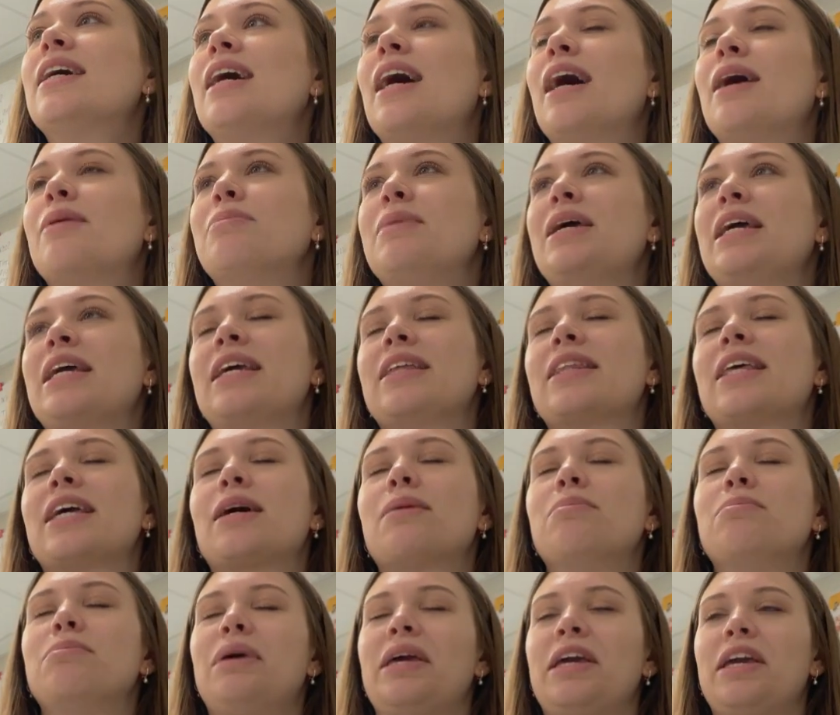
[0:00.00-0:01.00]
I'm making like
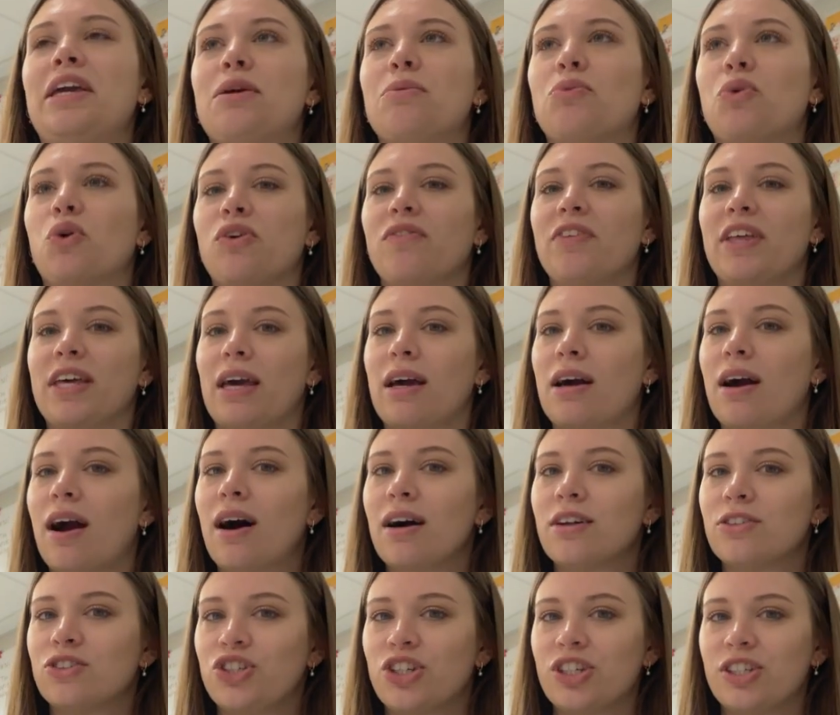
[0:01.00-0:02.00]
I'm making more of like a
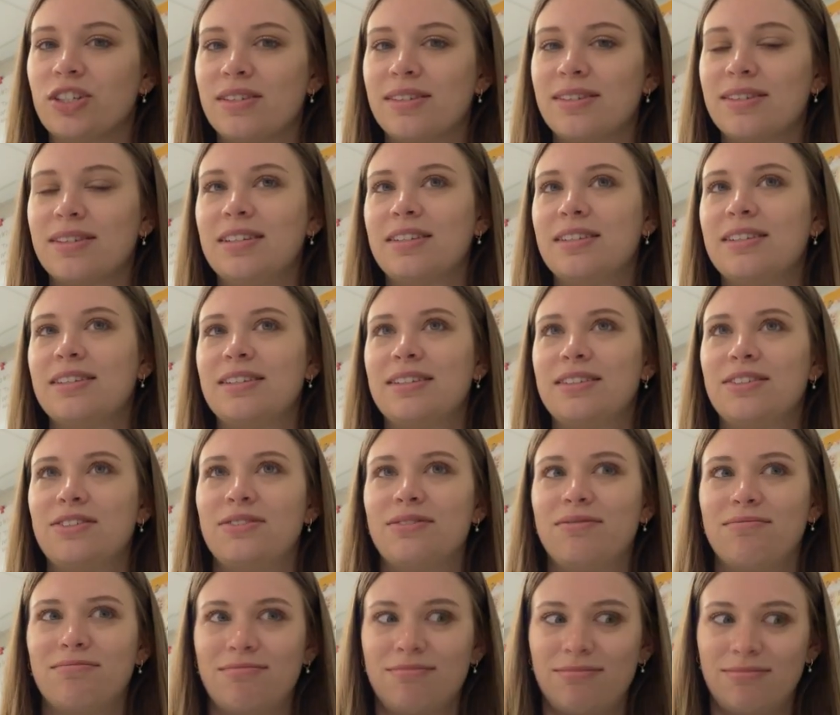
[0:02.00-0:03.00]
conscious
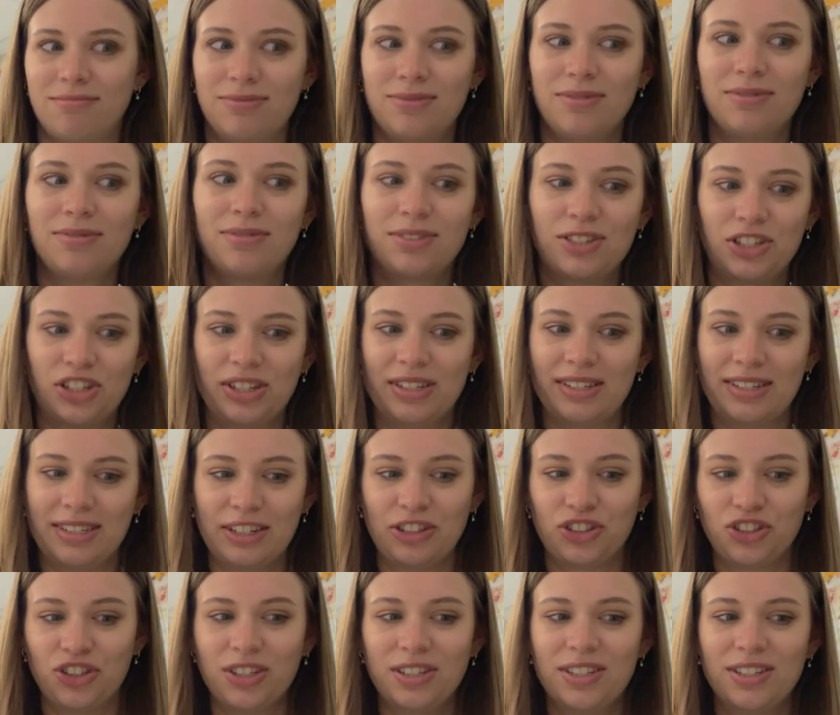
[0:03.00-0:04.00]

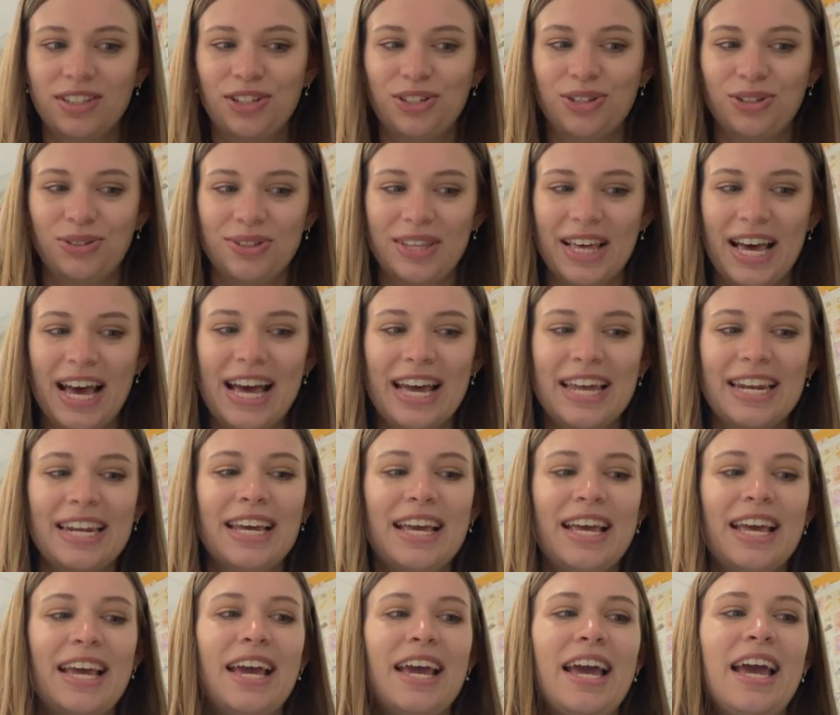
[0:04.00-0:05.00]
decision to do that.
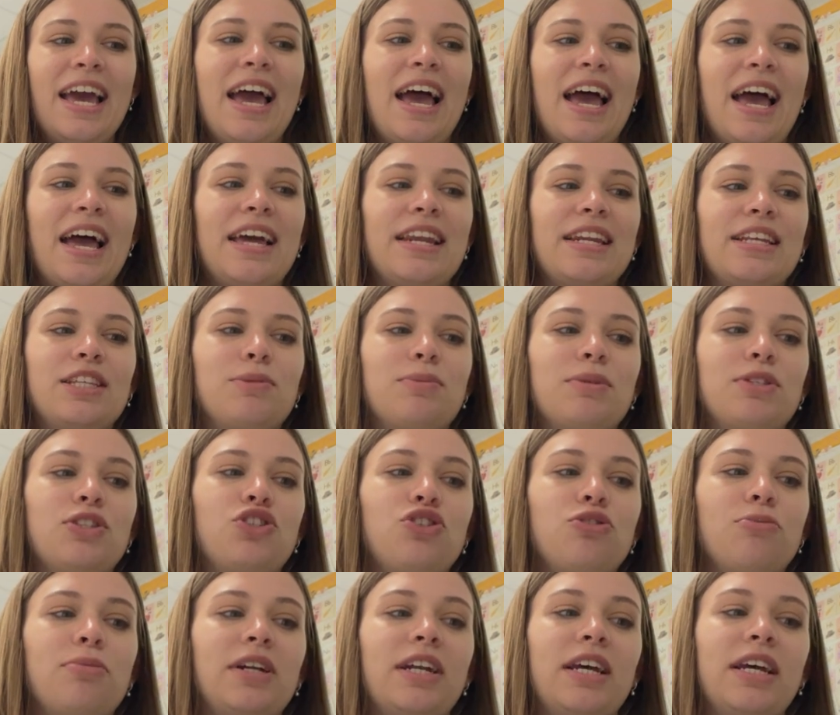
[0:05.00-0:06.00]
And it's been
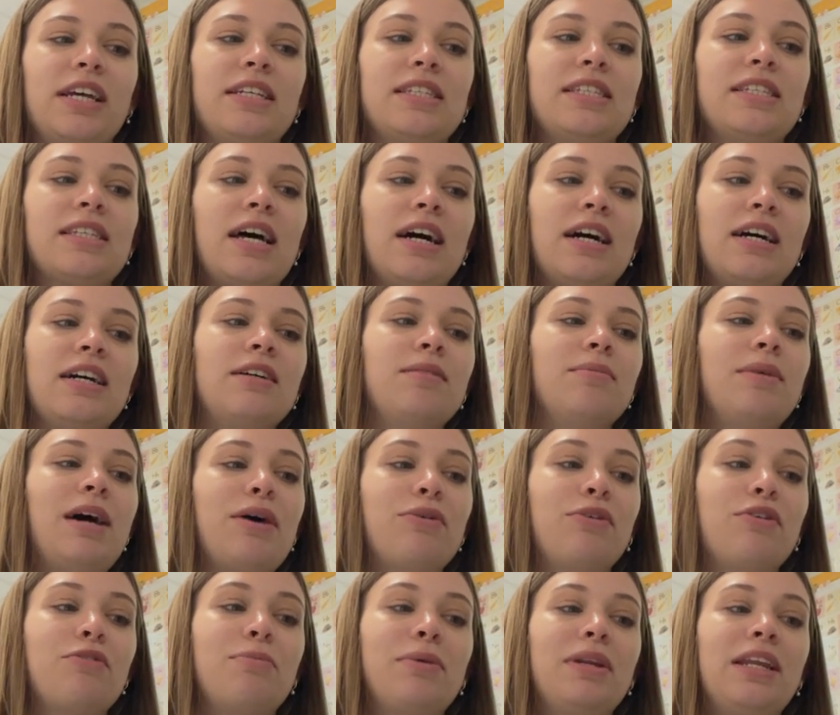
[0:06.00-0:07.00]
super nice um,
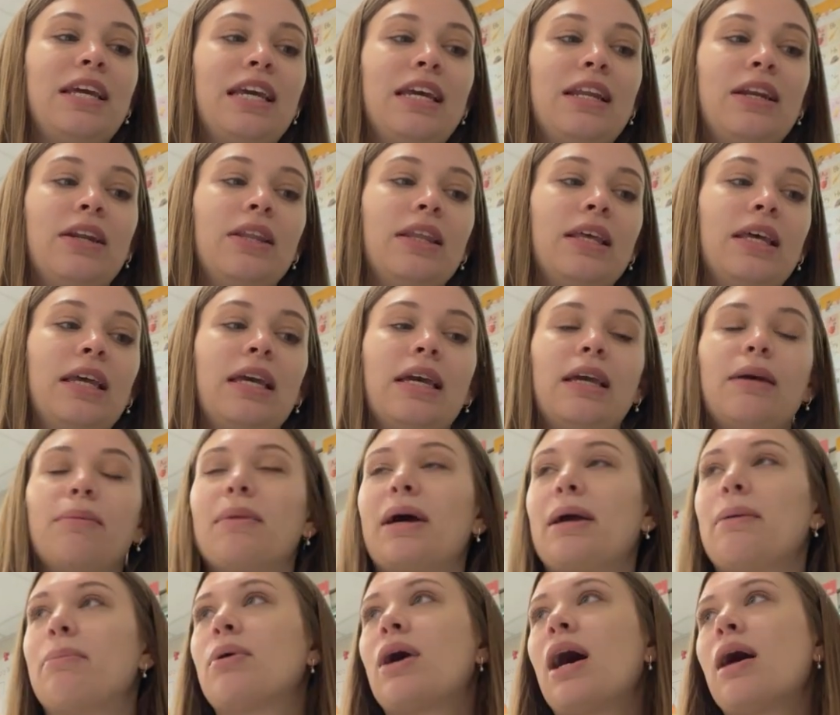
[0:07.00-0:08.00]
how I've been handling
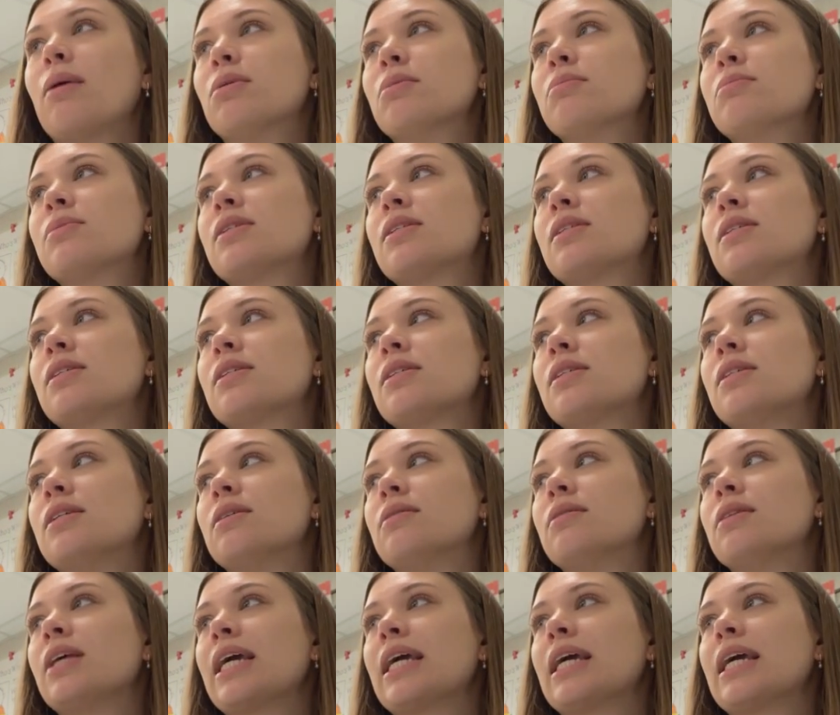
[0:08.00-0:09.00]
my problems
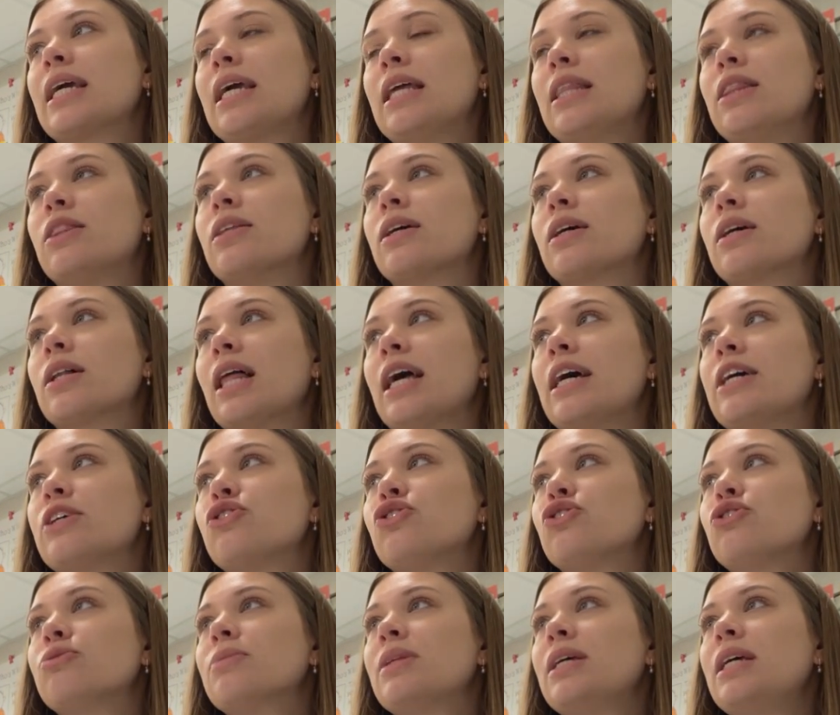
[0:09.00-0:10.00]
like in the
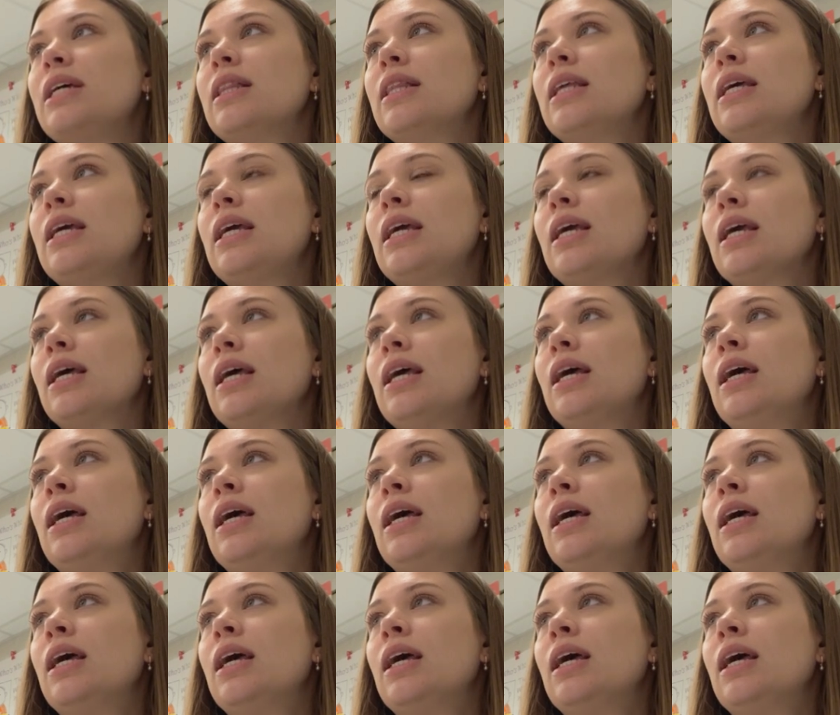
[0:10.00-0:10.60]
classroom lately